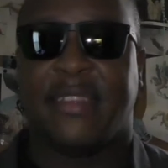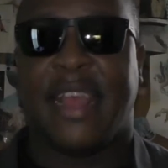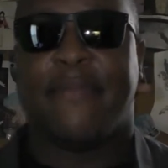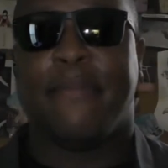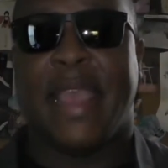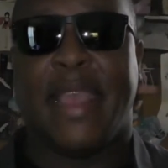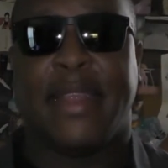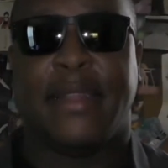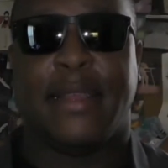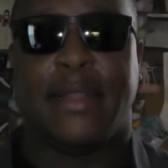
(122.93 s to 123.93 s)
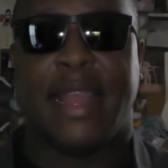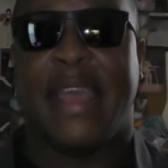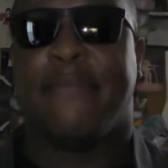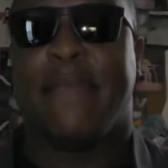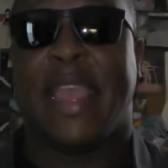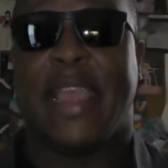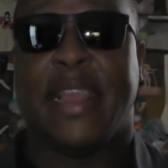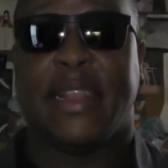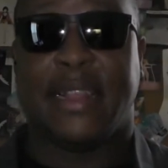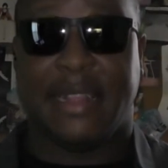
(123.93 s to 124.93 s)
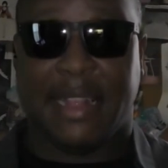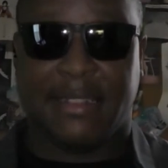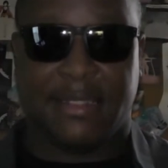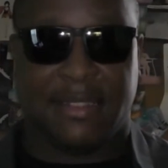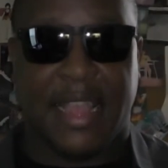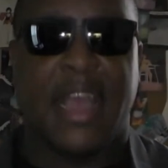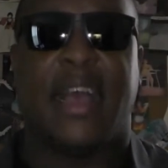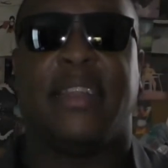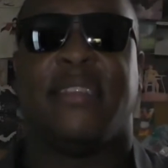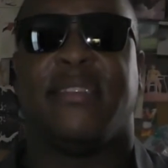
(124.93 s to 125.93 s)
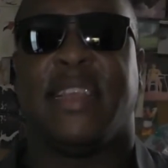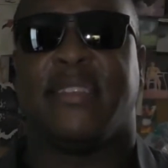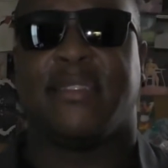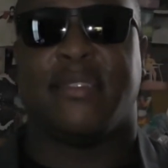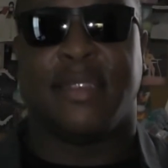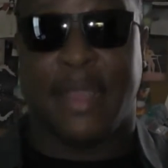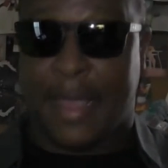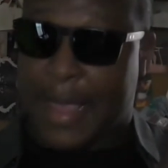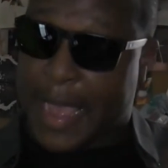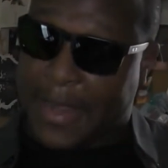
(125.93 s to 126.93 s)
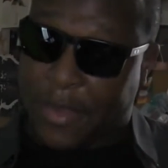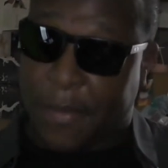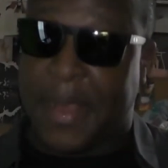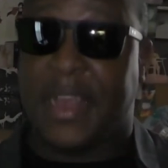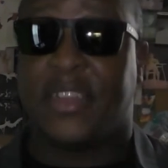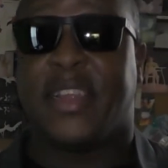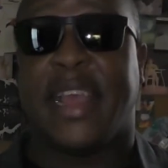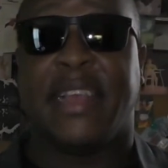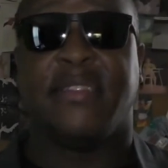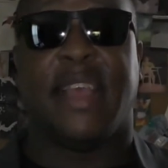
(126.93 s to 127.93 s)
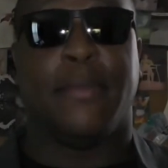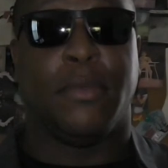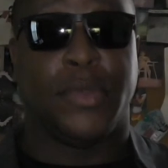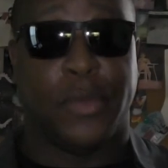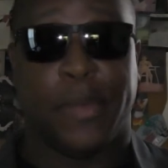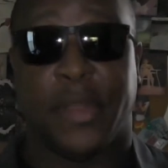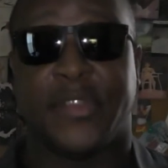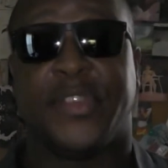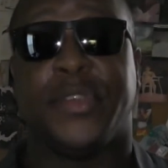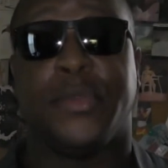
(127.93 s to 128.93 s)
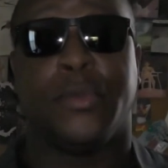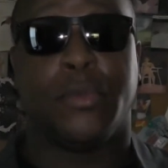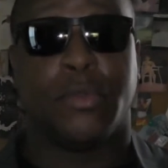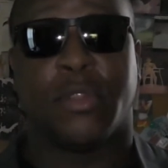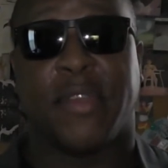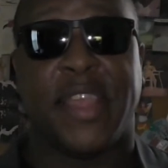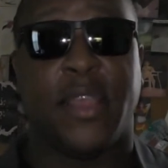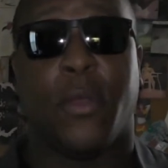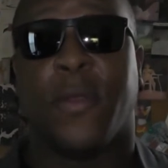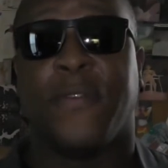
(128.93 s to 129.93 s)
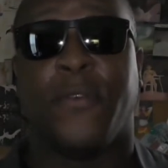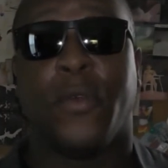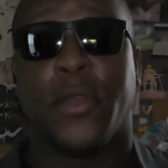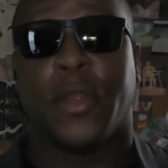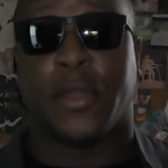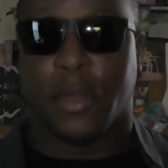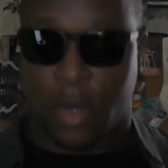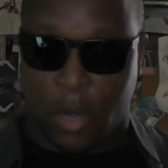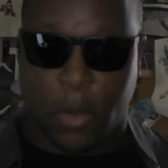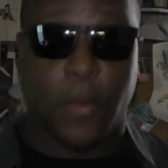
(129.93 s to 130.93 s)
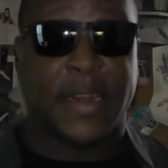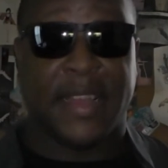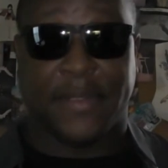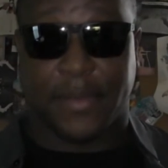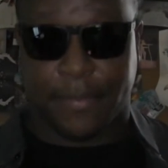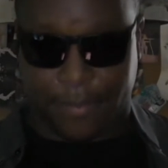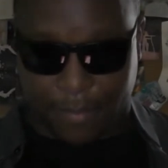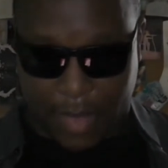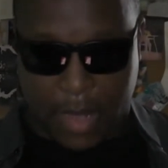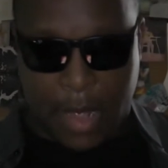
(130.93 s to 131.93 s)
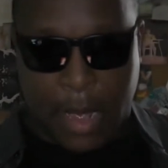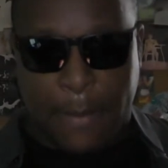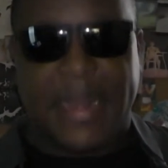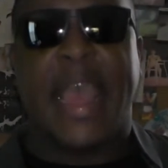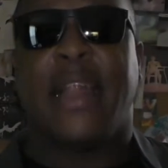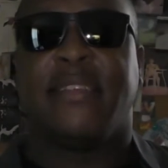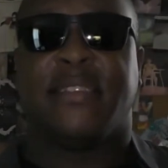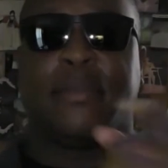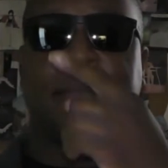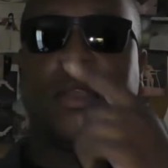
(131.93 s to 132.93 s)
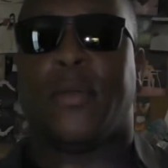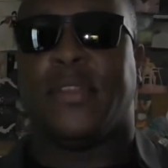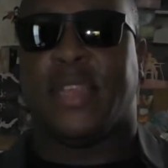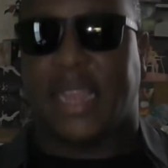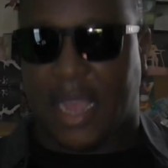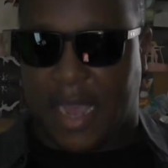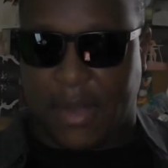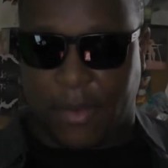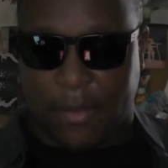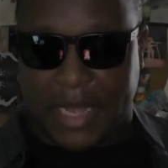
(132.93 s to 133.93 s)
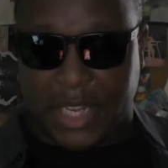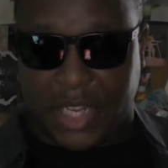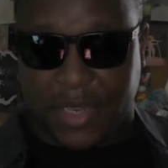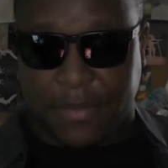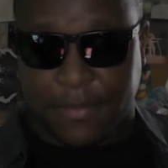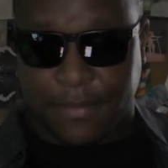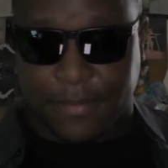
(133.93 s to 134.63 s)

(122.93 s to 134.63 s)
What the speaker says: that I've made that's not on this list, I do apologize. I will do a part 2, 3, or 4, or whatever. But now let's go into the honorable mention.